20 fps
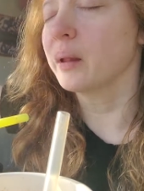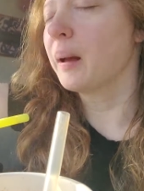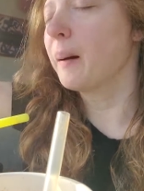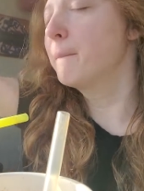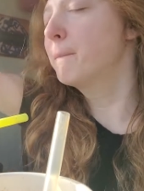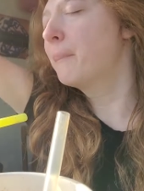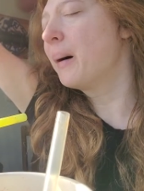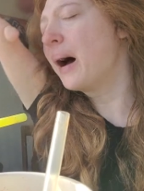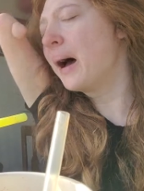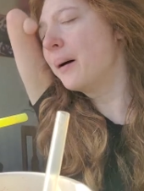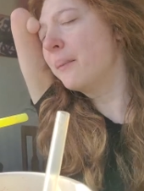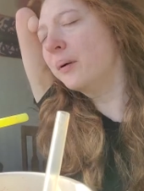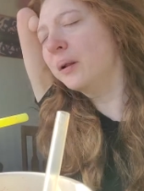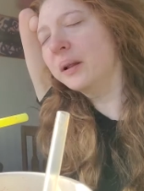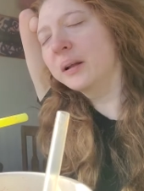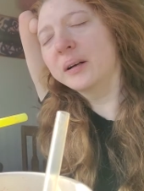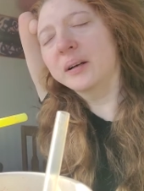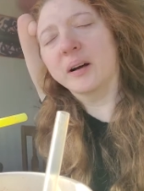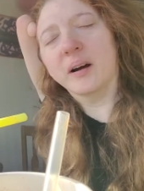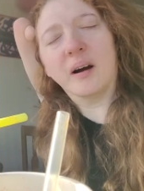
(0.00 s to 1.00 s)
Bible
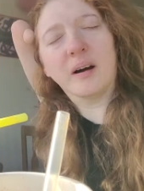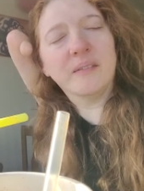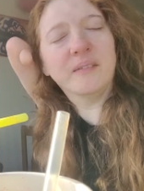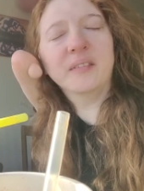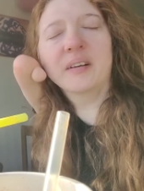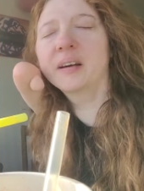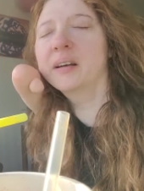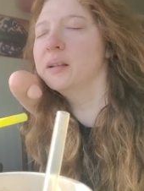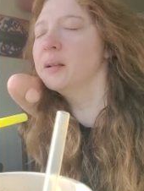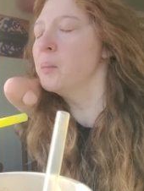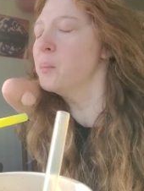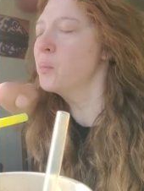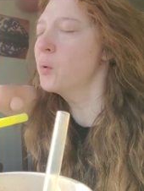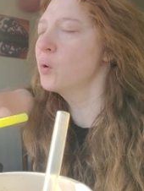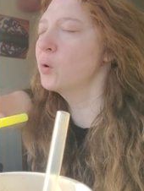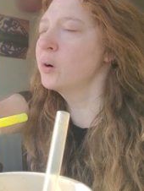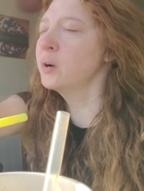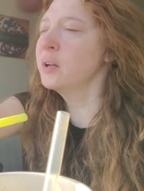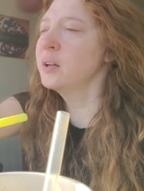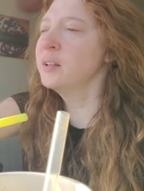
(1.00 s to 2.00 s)
and coffee in the
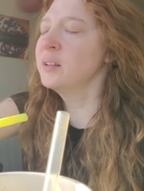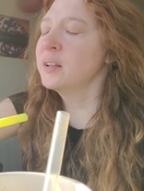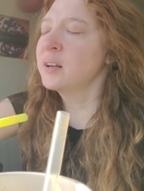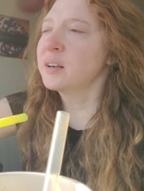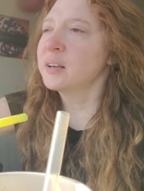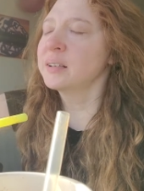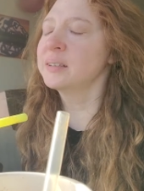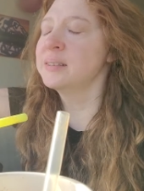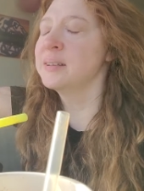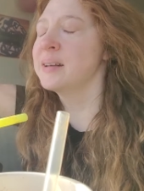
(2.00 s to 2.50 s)
morning. There is